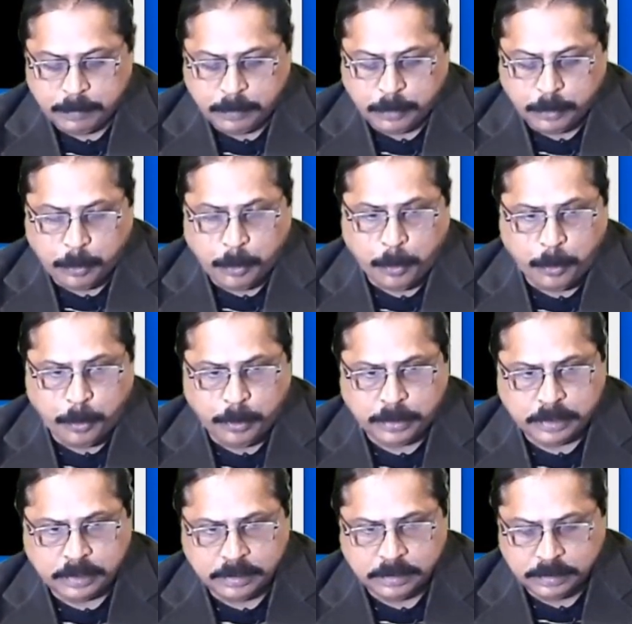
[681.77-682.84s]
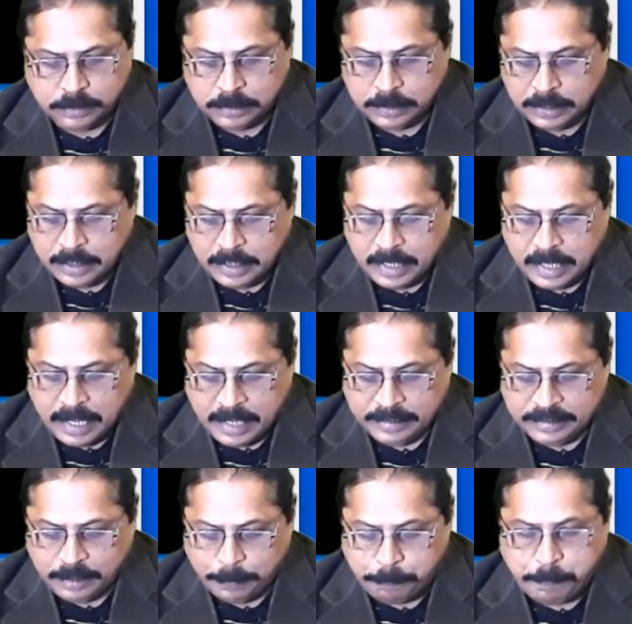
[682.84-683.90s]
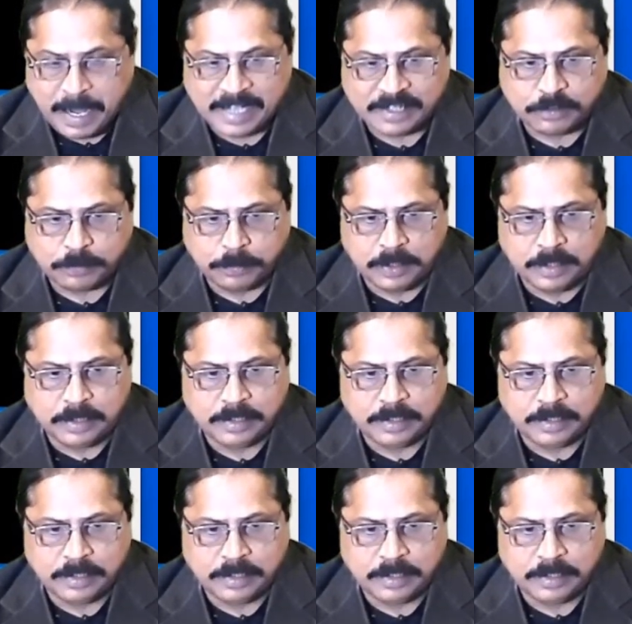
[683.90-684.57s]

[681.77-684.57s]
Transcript: root and the password.